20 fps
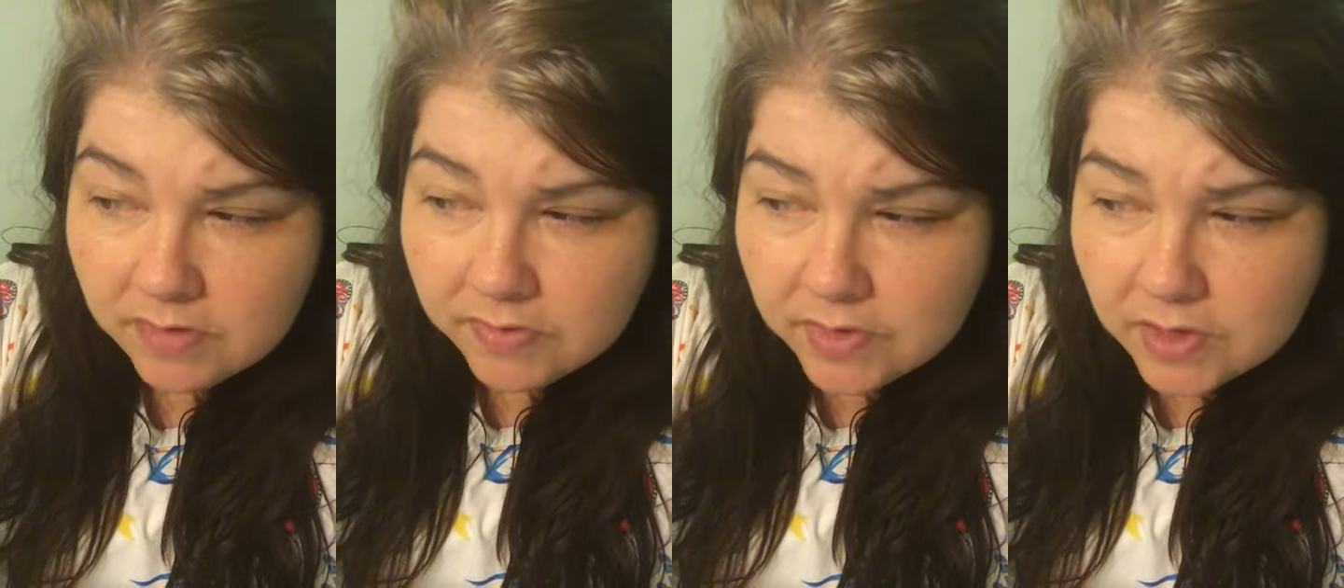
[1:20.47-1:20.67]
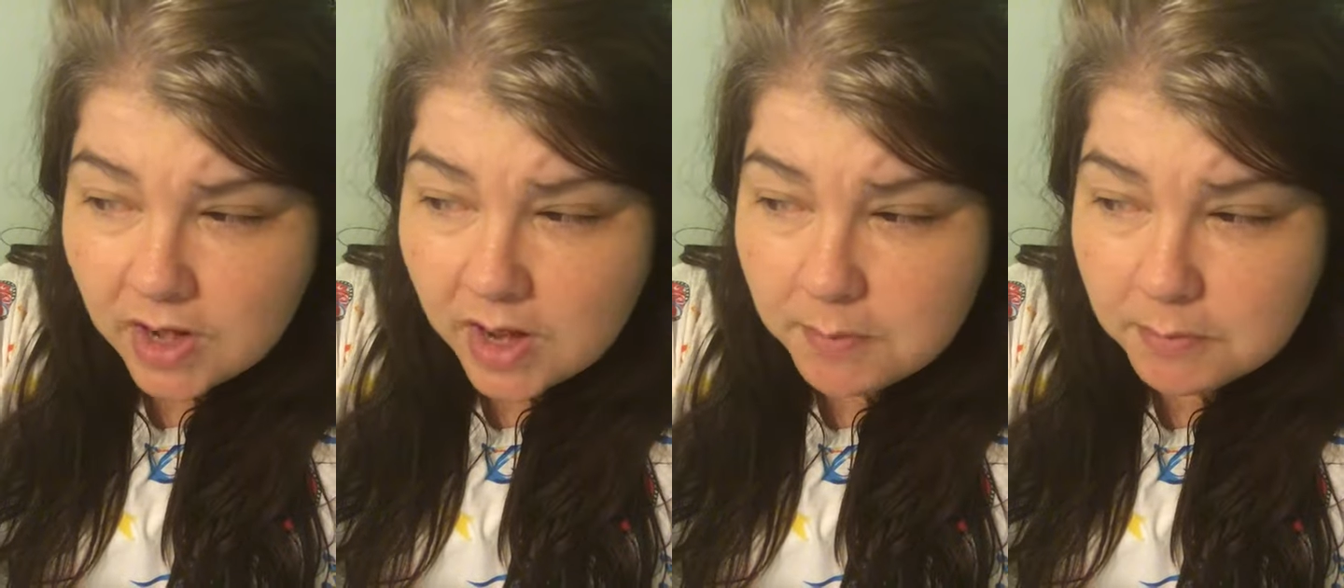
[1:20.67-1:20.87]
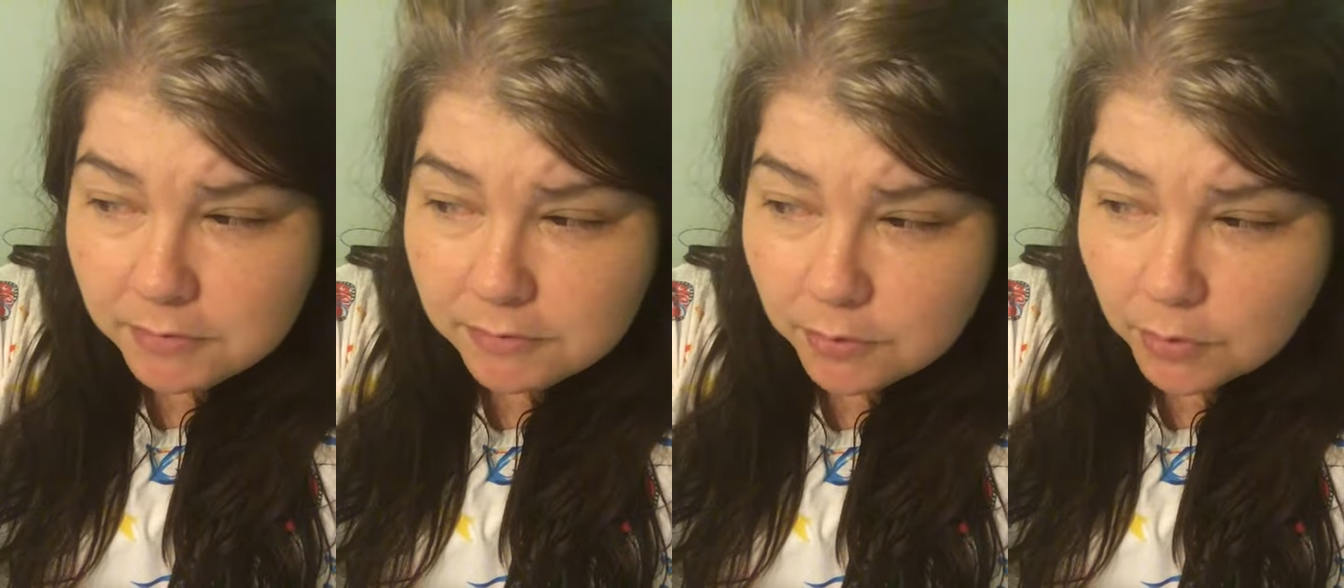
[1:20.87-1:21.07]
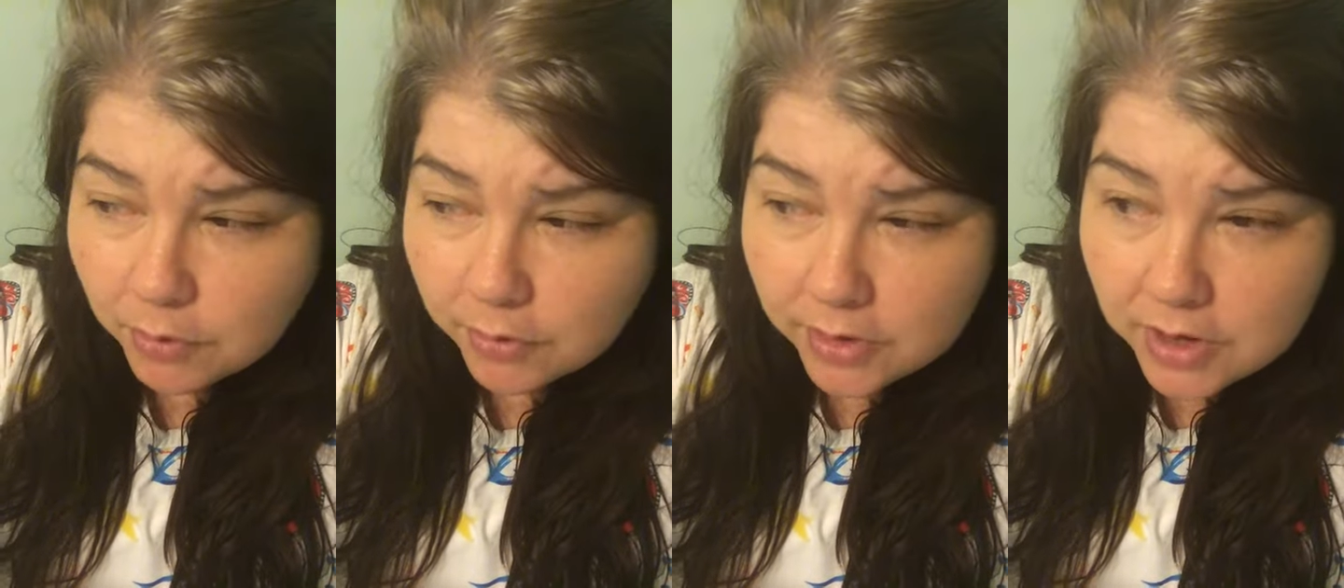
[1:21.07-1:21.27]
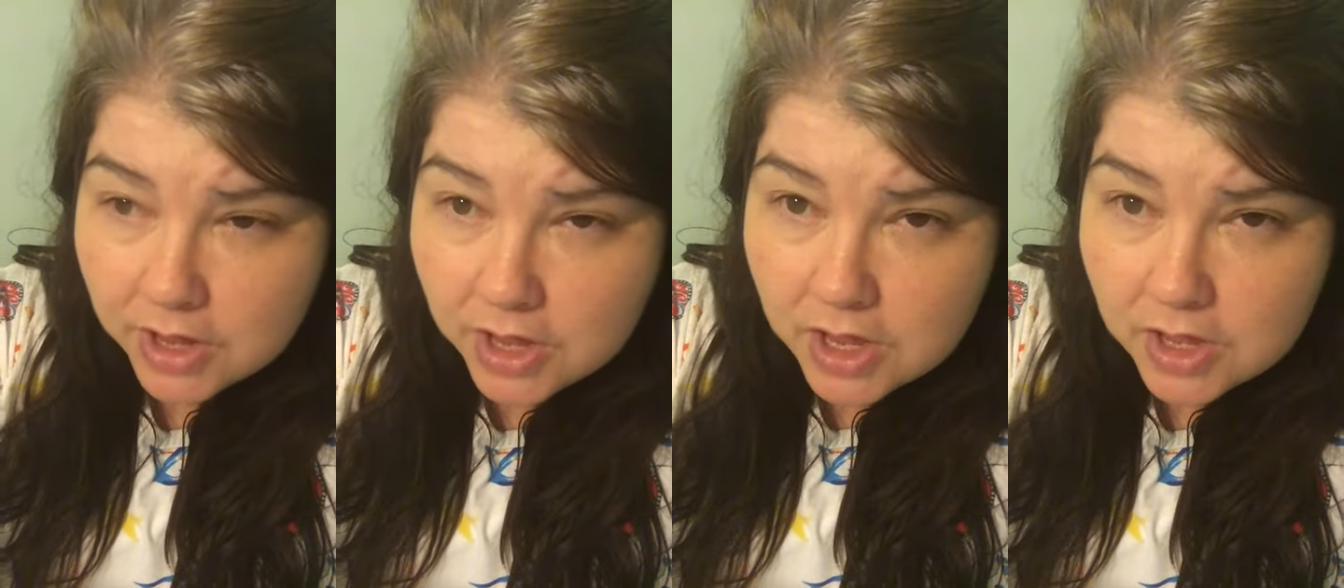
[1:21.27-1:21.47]
The night
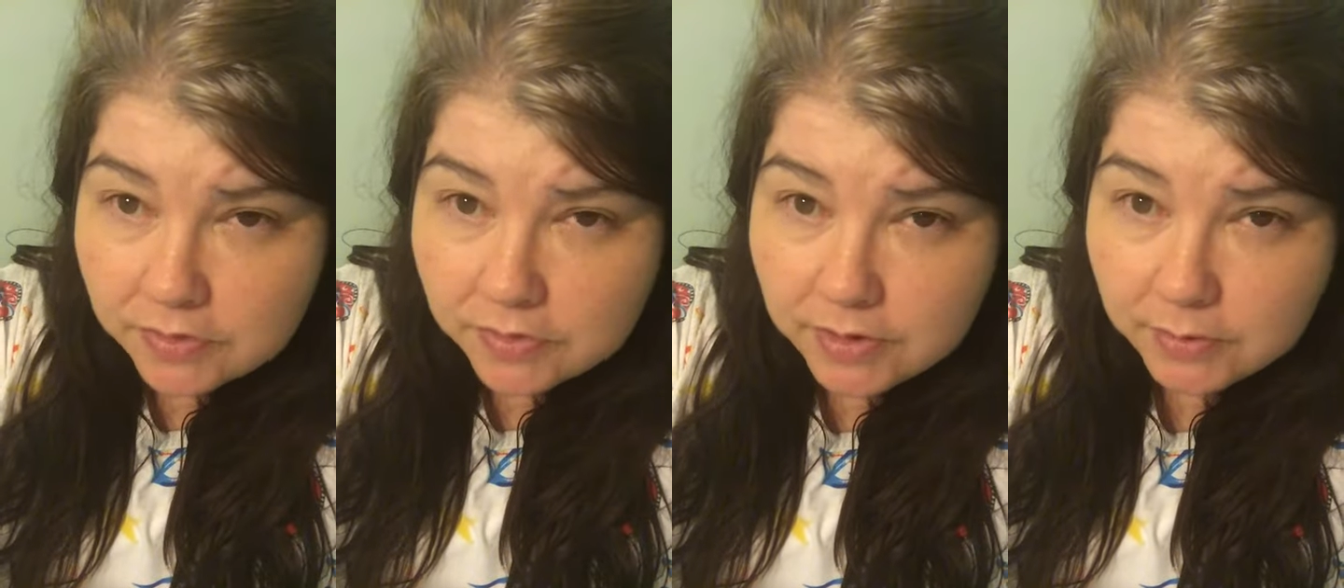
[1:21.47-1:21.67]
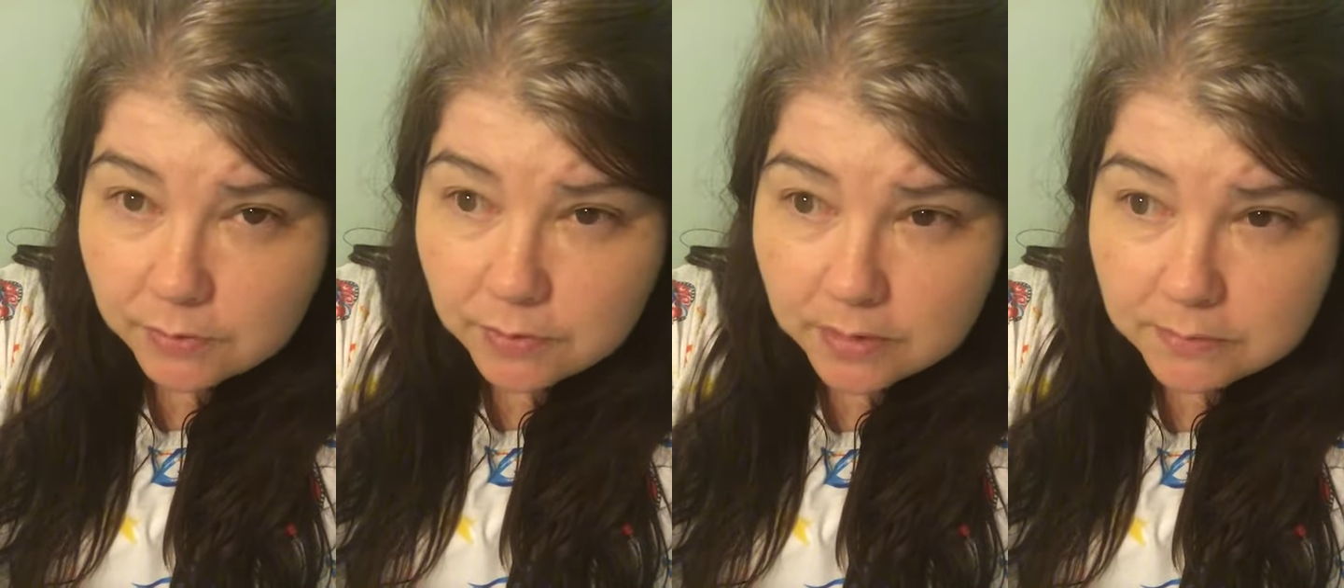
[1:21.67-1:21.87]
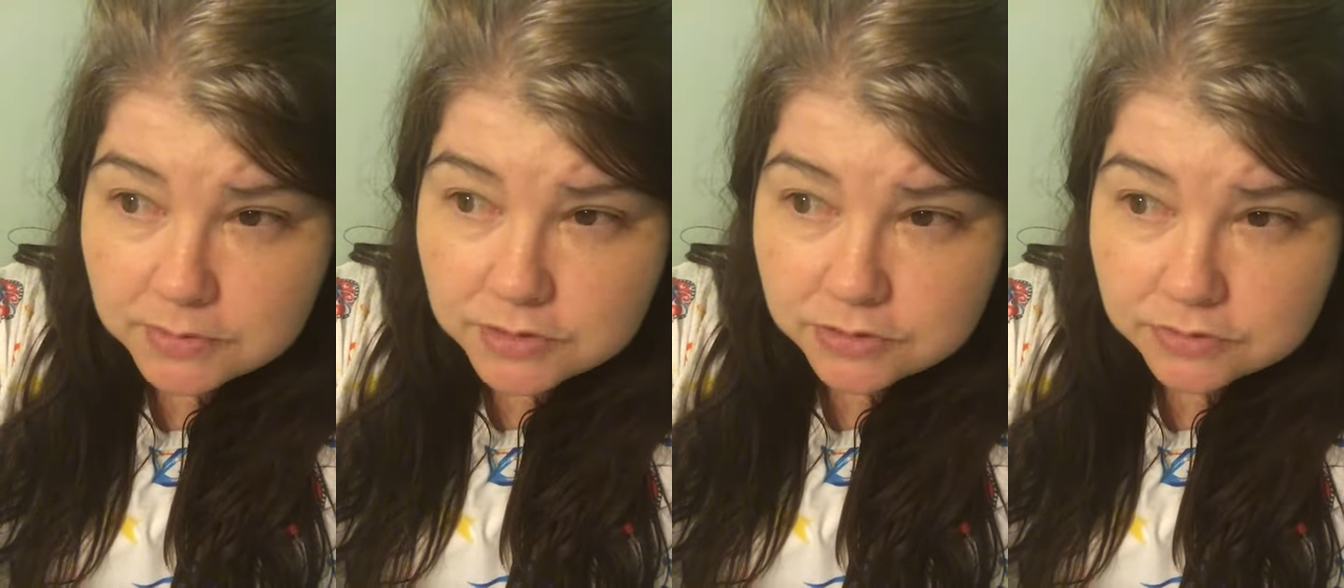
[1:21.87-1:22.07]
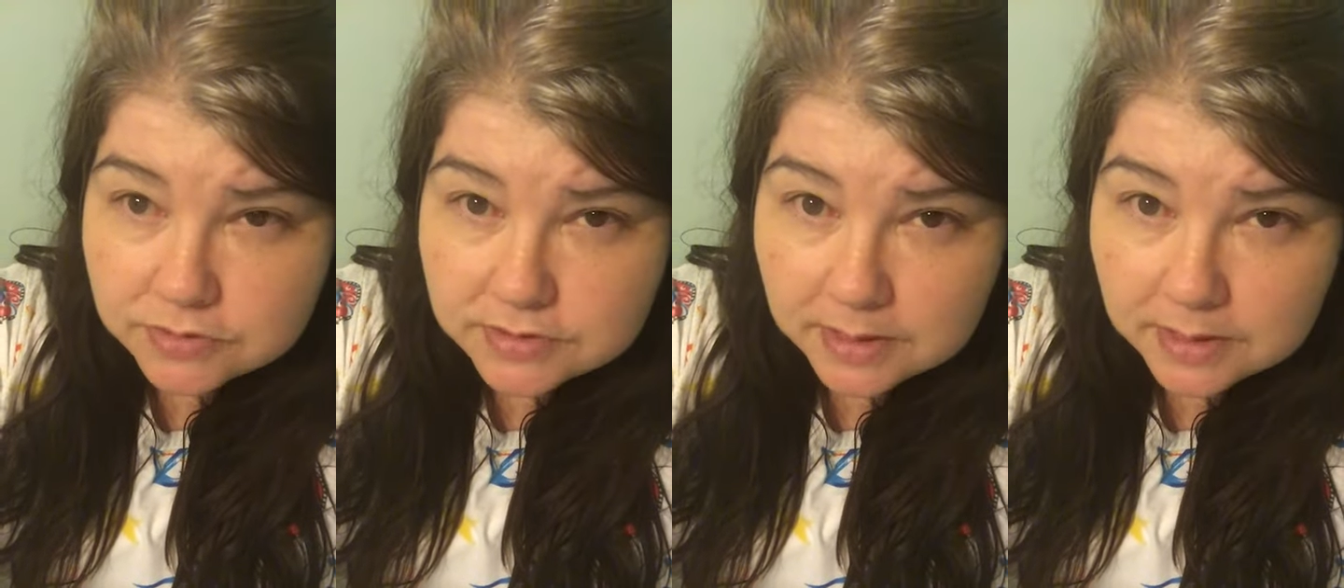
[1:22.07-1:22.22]
before, they ruptured